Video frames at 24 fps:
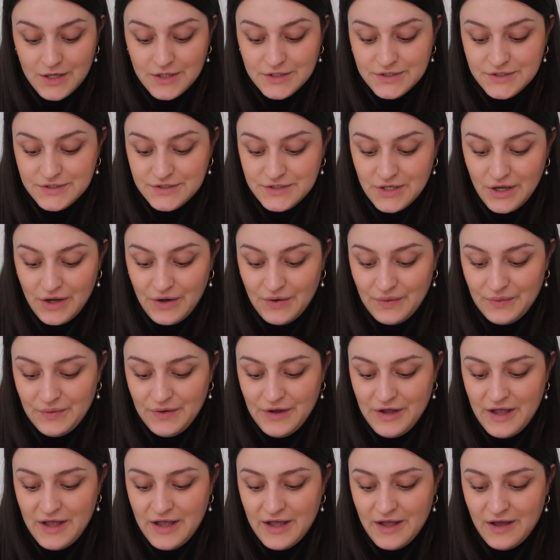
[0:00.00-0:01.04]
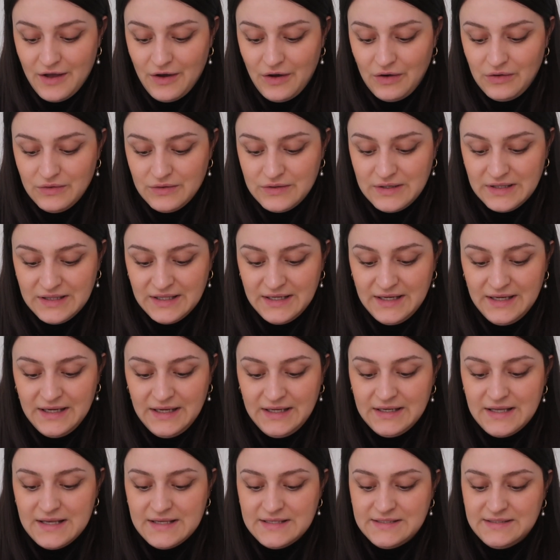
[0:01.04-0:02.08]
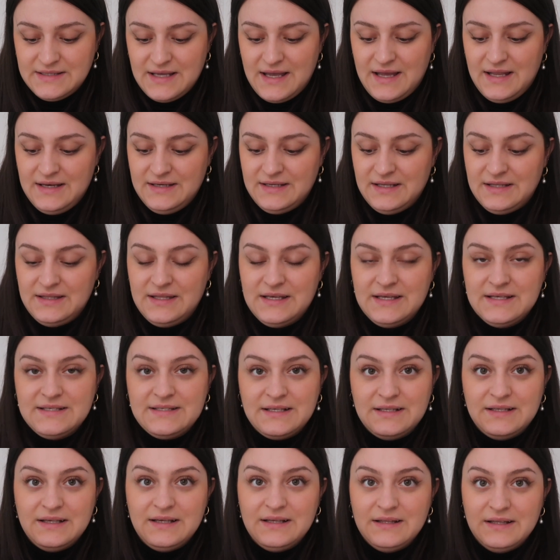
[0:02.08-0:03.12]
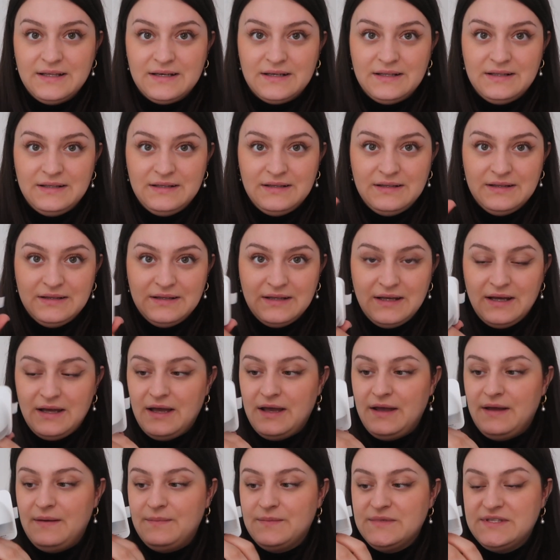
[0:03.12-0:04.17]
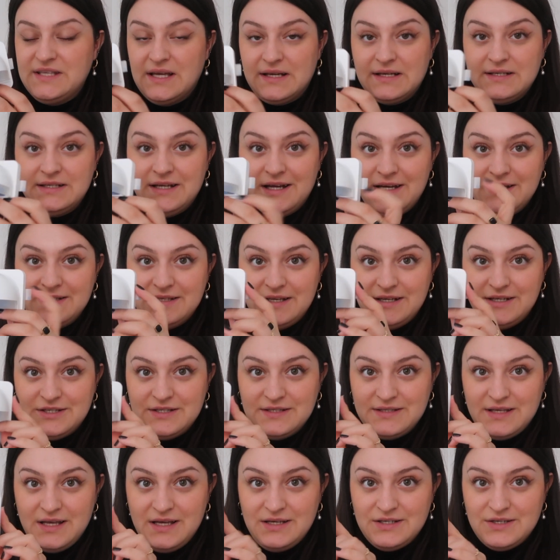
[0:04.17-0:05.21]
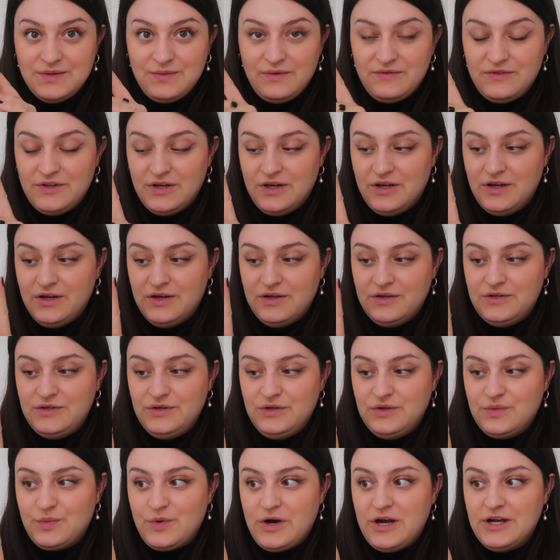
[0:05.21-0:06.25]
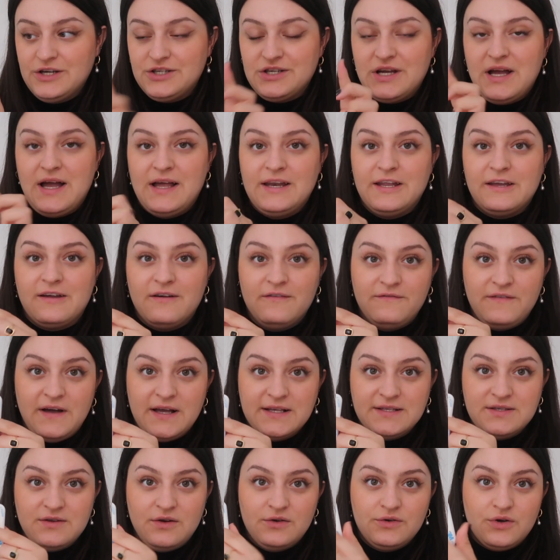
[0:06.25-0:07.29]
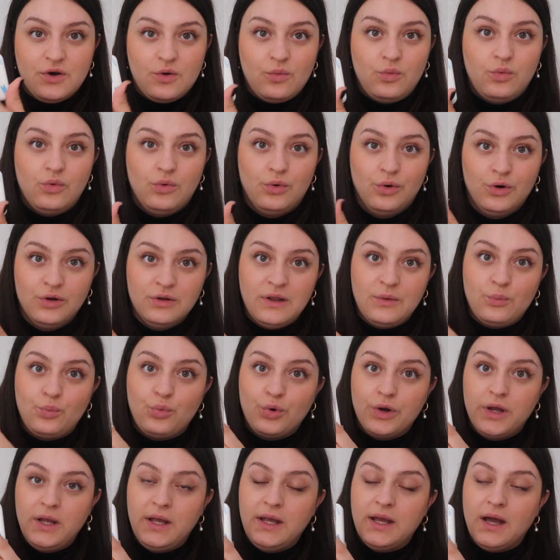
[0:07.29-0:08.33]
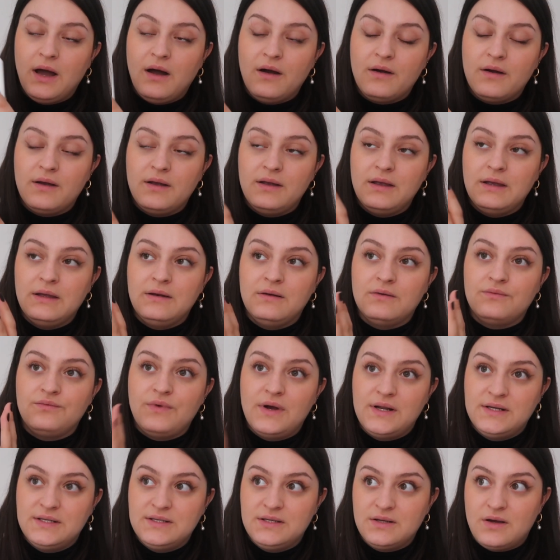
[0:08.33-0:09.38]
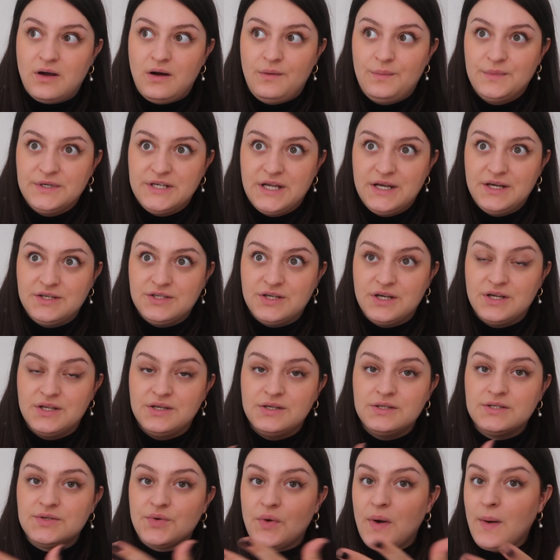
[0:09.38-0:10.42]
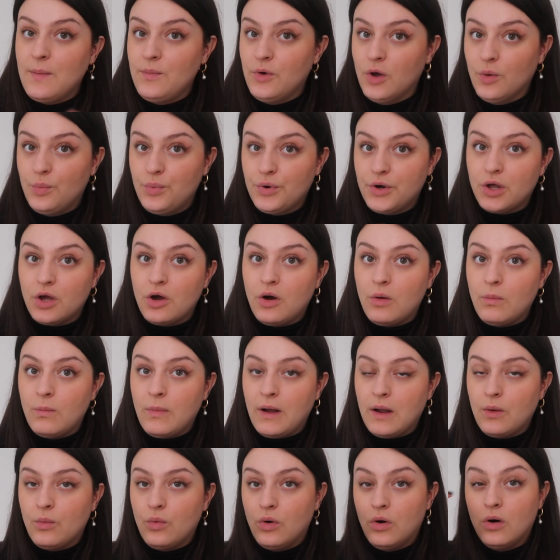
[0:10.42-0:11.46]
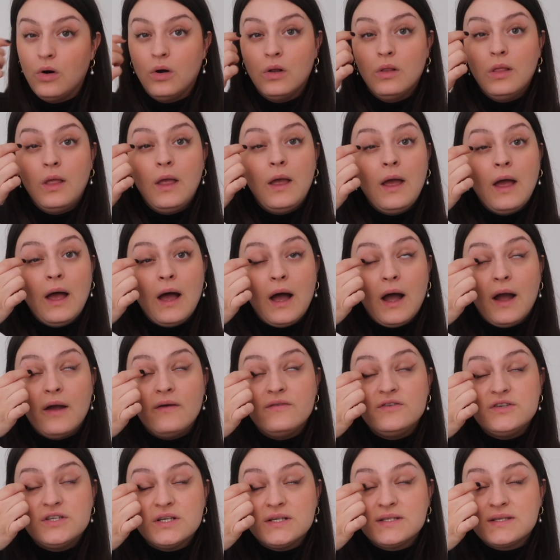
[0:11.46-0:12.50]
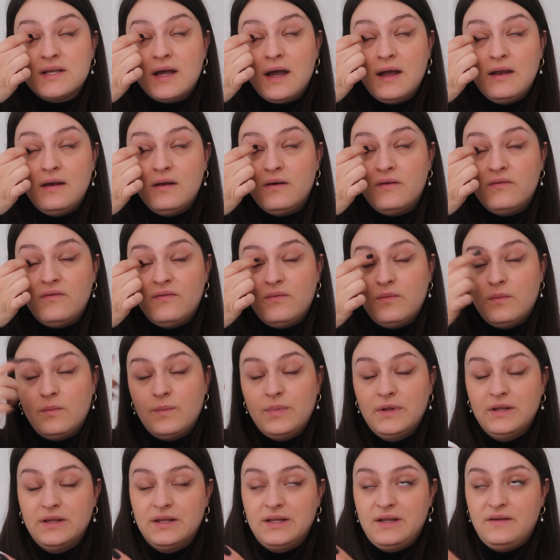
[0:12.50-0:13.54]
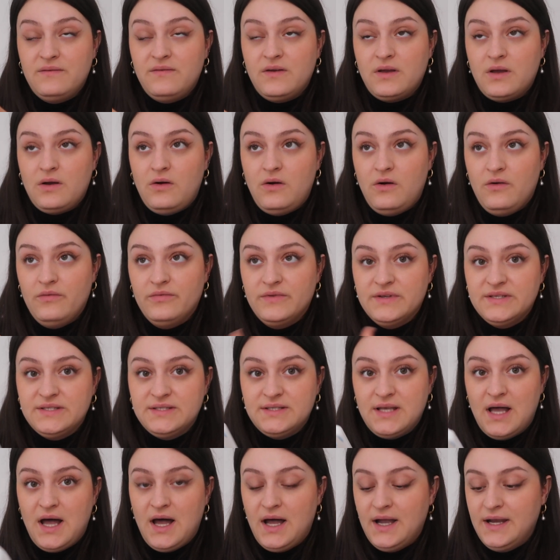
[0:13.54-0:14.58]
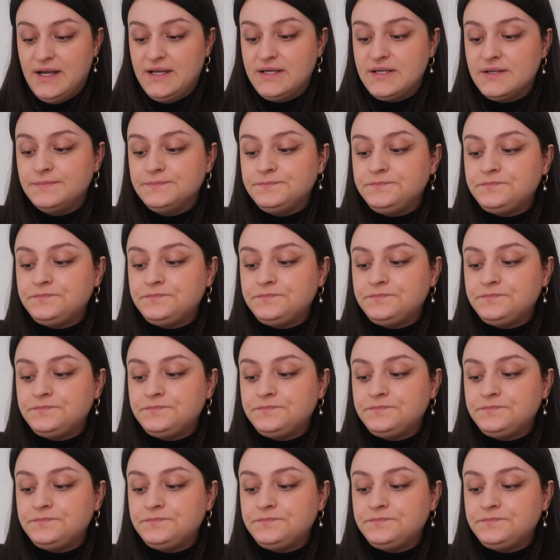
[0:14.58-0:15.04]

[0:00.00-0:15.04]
So Oclean sent this little sanitization station with the toothbrush, and it can fasten on your wall. We are in rented accommodation, so I'm not putting it on my wall. I've just kind of been leaving it on the side.